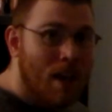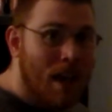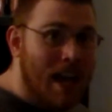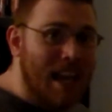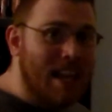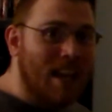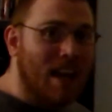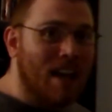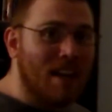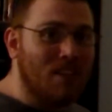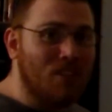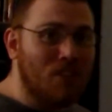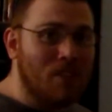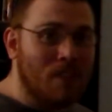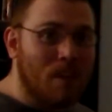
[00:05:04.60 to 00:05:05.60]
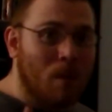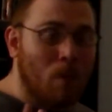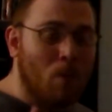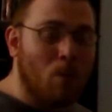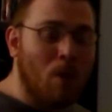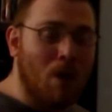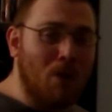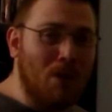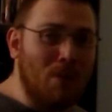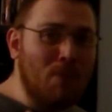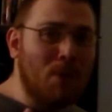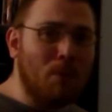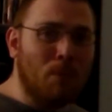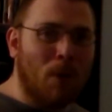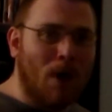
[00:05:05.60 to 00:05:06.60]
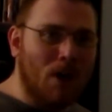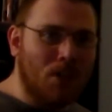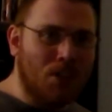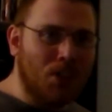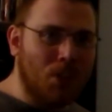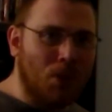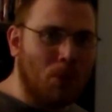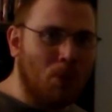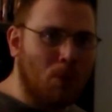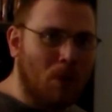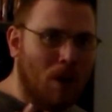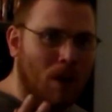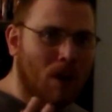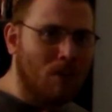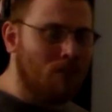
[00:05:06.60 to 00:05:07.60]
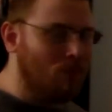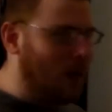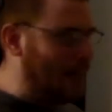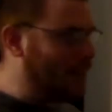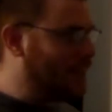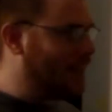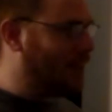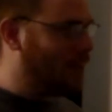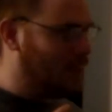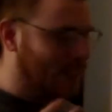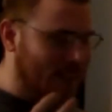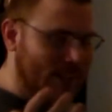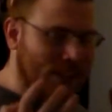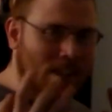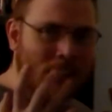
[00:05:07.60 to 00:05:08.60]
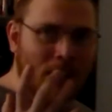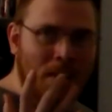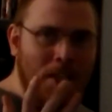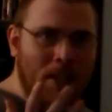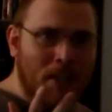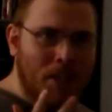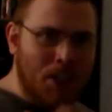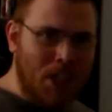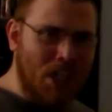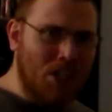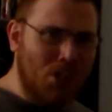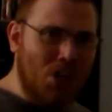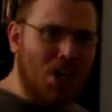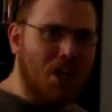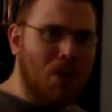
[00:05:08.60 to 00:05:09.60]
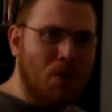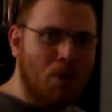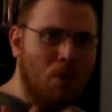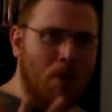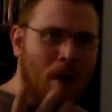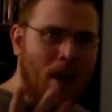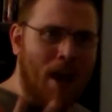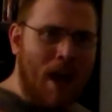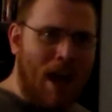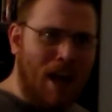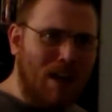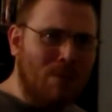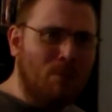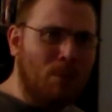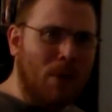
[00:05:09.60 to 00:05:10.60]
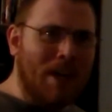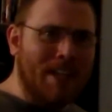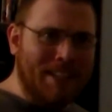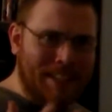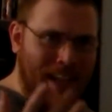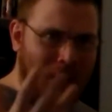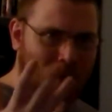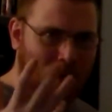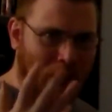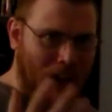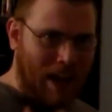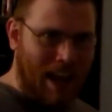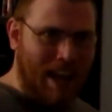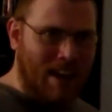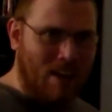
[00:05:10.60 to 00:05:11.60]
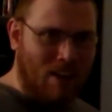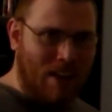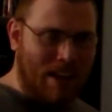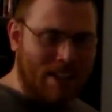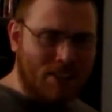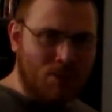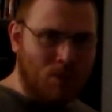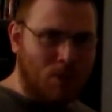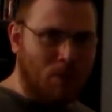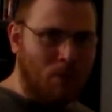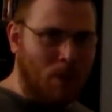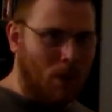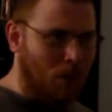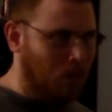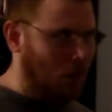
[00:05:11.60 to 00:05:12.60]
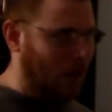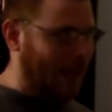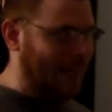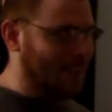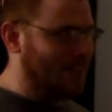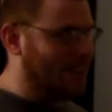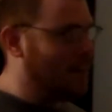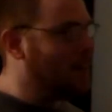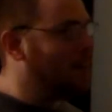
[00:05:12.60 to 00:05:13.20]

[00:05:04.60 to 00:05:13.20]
Hey guys, welcome to part 2 of my series teaching you how to break down and analyze football plays.